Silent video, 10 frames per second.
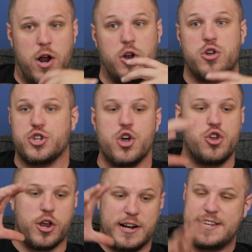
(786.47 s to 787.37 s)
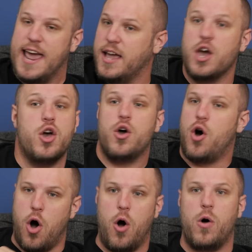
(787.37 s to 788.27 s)
And on your turn, you're going to take
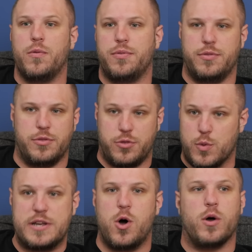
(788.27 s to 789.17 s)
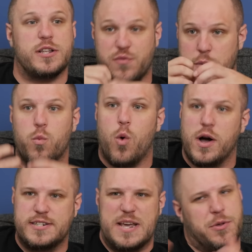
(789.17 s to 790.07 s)
all three tokens from
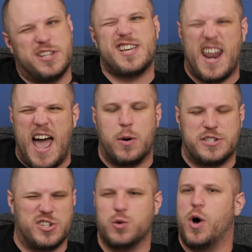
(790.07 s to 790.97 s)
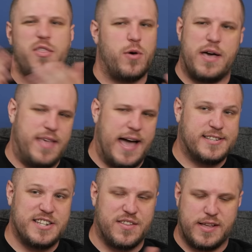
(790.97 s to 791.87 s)
one depot. That's kind of how it's Azul. Other than that,
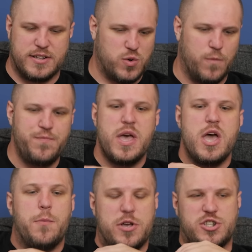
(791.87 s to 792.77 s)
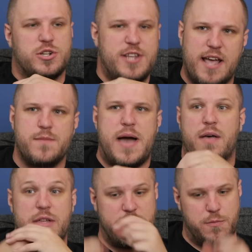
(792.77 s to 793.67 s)
it's nothing like Azul. Right. But so you're taking them
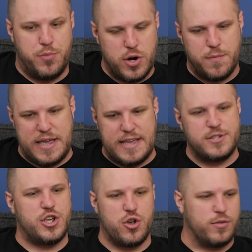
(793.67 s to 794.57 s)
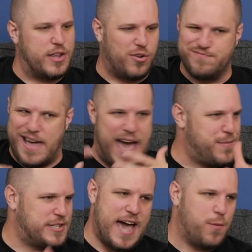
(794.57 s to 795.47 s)
out, and then you have to put them into your little
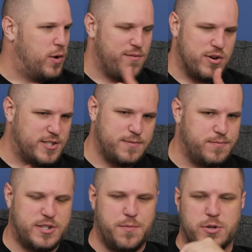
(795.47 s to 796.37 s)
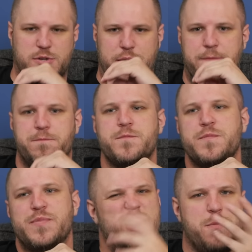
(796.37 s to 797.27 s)
habitat, whatever it's supposed to be. Bored, yeah.